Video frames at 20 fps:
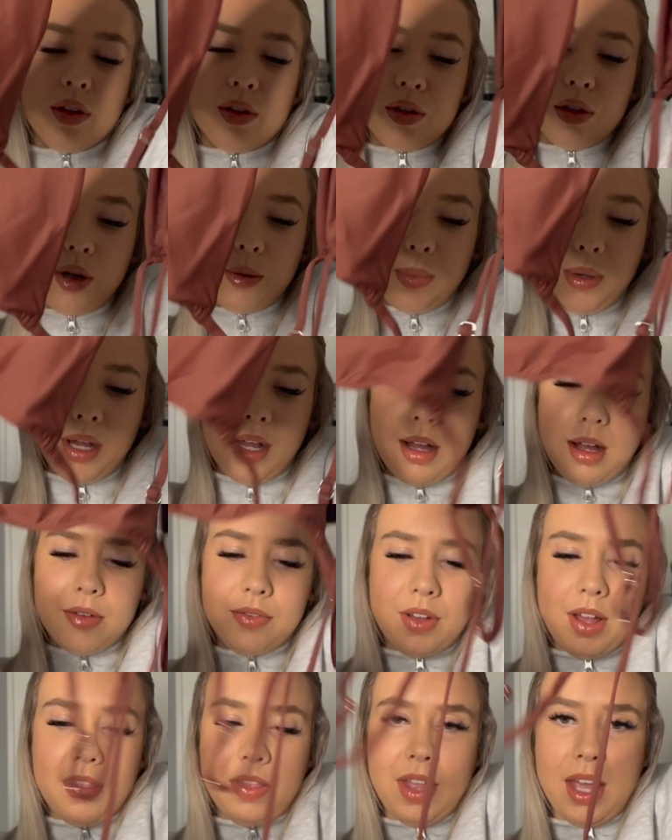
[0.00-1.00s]
top half,
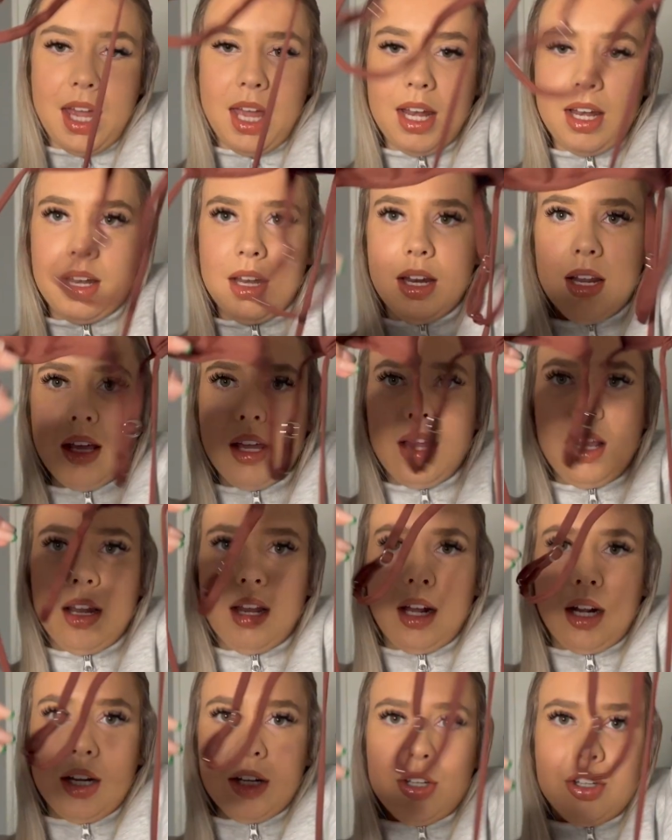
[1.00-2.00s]
and then
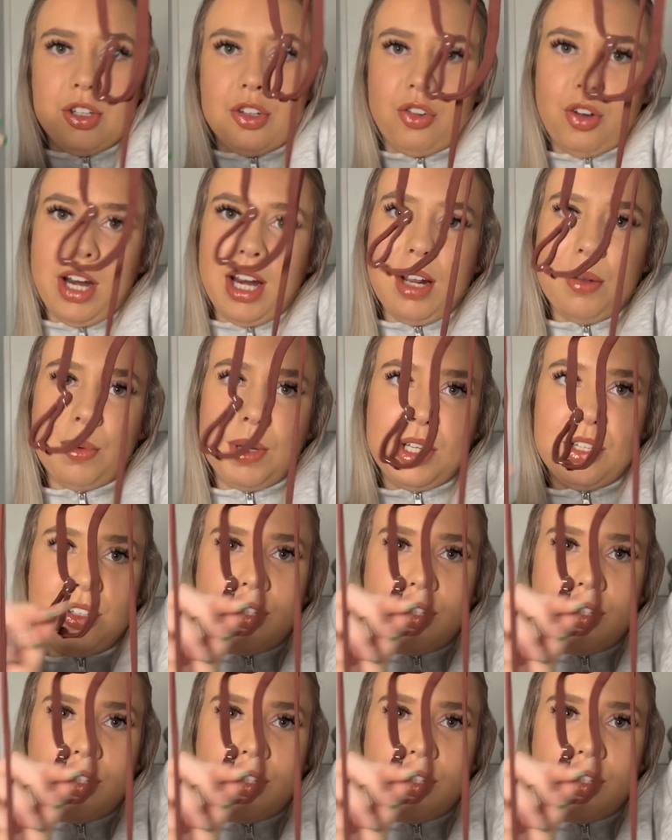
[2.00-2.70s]
like a string, which